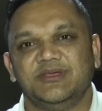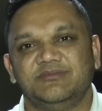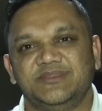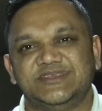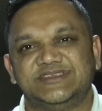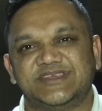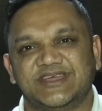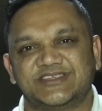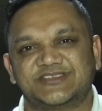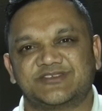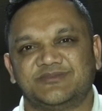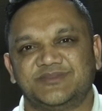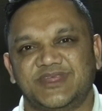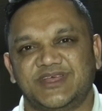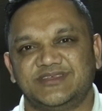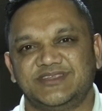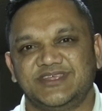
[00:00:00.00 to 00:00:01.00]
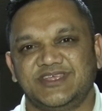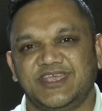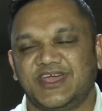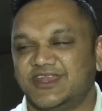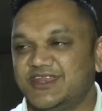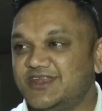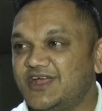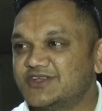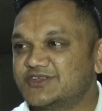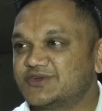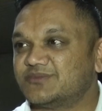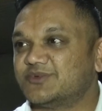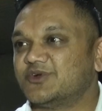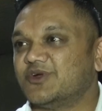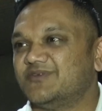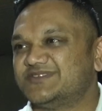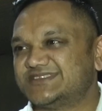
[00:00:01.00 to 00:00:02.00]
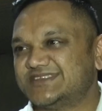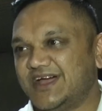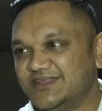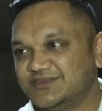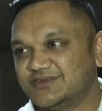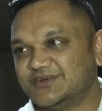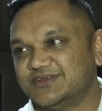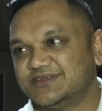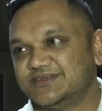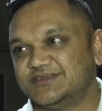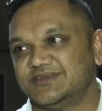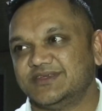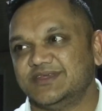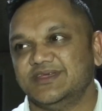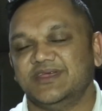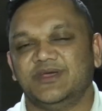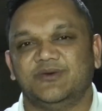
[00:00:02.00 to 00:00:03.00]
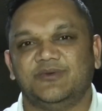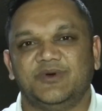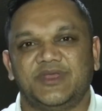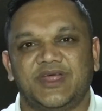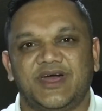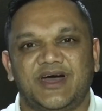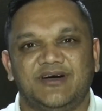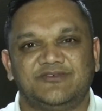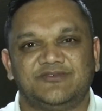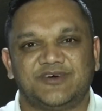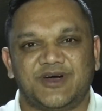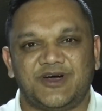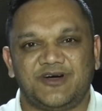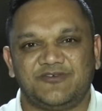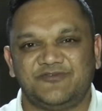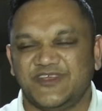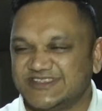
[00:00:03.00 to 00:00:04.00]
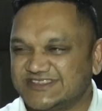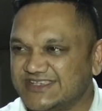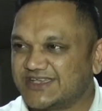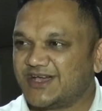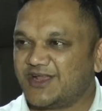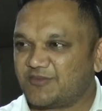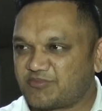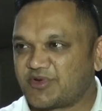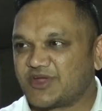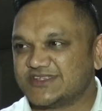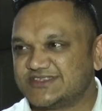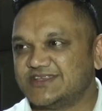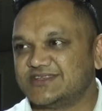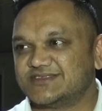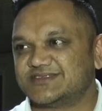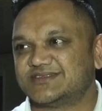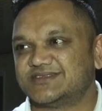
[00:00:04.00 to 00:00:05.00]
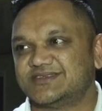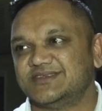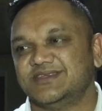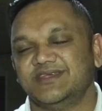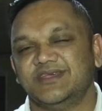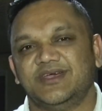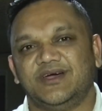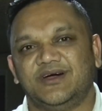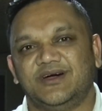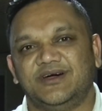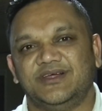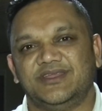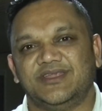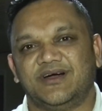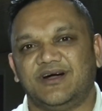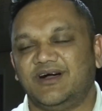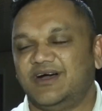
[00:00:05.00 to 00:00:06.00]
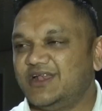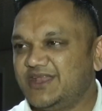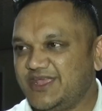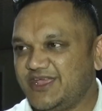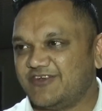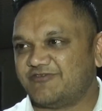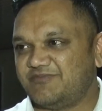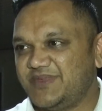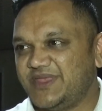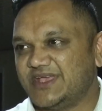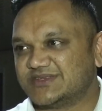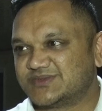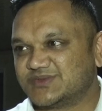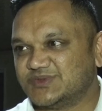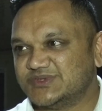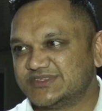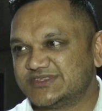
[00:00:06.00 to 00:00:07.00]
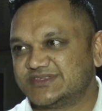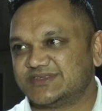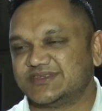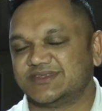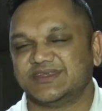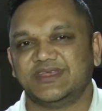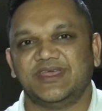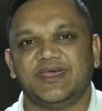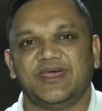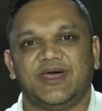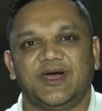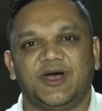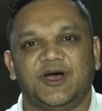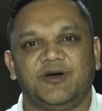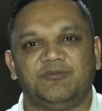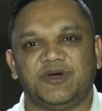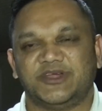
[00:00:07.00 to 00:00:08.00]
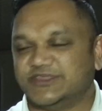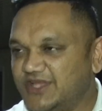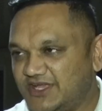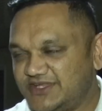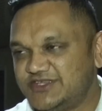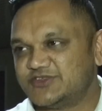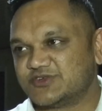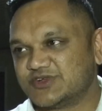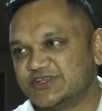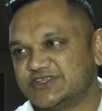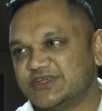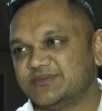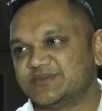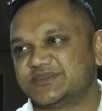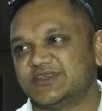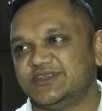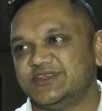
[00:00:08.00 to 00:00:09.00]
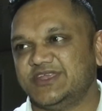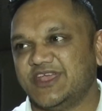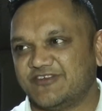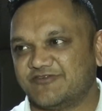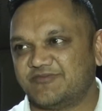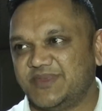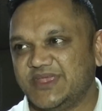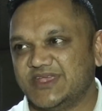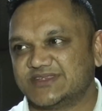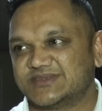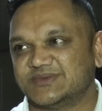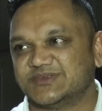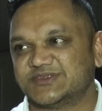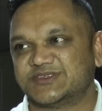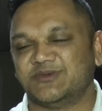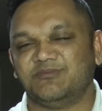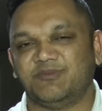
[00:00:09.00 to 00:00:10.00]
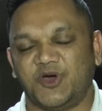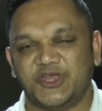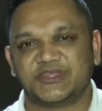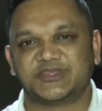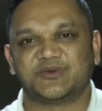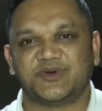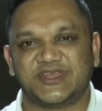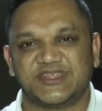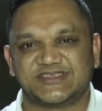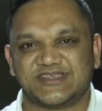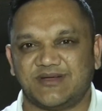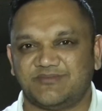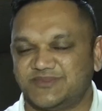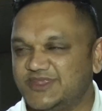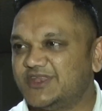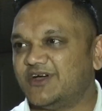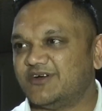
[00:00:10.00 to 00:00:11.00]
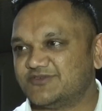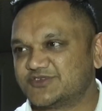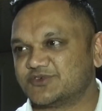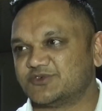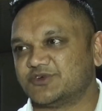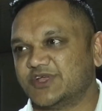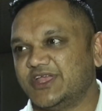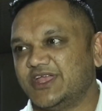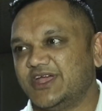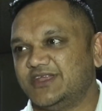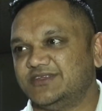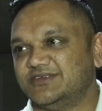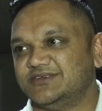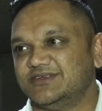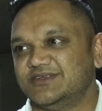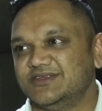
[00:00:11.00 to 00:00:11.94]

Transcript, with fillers: Besides from that, the Guyana National Bureau of Standards would have a physical presence on all the FPSOs, um, but not the drill ships, on the FPSOs to monitor what is happening offshore Guyana.